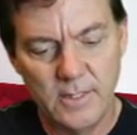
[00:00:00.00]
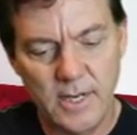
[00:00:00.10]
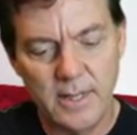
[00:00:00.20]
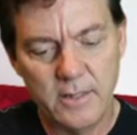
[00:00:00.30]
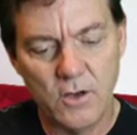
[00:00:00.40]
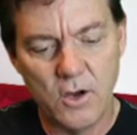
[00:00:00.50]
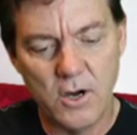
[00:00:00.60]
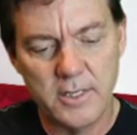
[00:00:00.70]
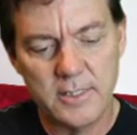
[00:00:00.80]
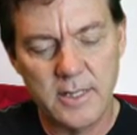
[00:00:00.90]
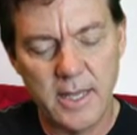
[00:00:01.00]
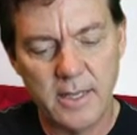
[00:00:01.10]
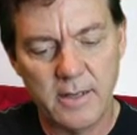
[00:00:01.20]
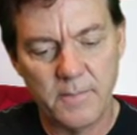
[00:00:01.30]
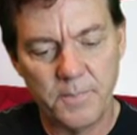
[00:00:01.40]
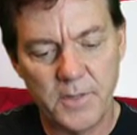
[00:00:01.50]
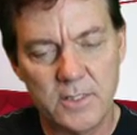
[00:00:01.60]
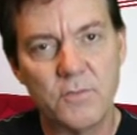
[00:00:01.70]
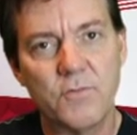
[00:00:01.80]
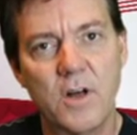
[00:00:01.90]
I think the hardest thing
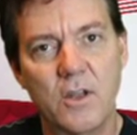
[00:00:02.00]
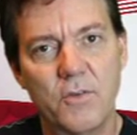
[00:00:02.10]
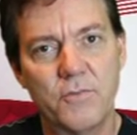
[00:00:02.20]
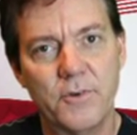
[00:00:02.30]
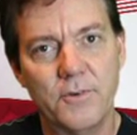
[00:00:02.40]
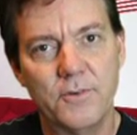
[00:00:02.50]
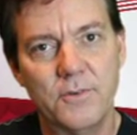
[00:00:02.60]
is the follow-through.